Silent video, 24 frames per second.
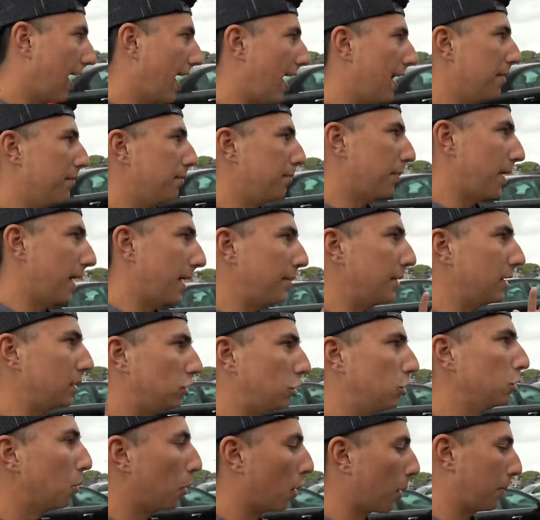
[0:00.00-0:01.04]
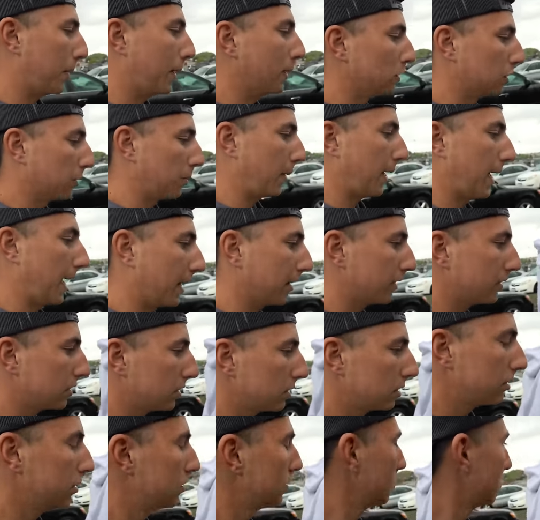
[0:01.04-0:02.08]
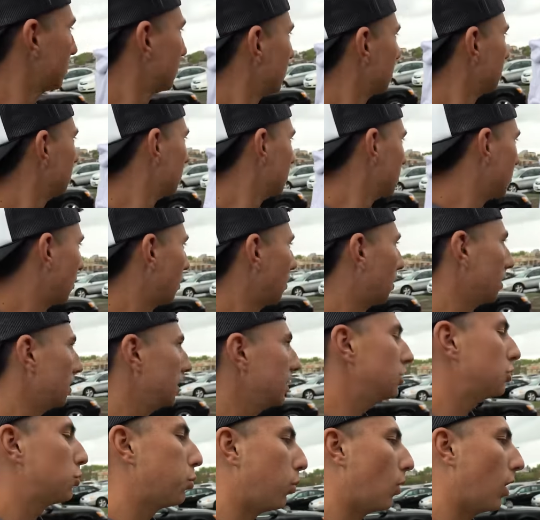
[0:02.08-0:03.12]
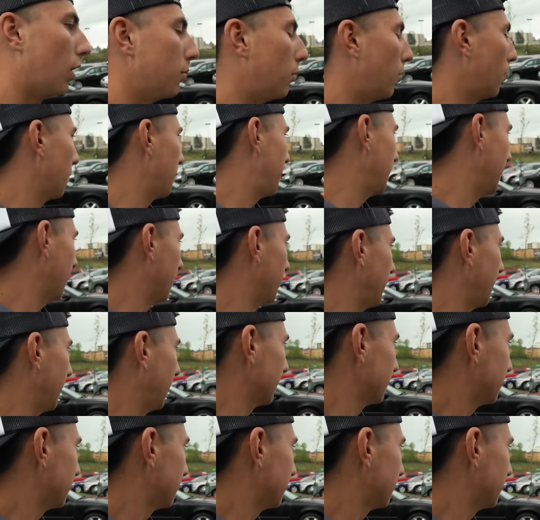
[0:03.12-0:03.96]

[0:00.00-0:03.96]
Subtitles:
and maybe two more pairs of pants. At least maybe. One more pair of pants.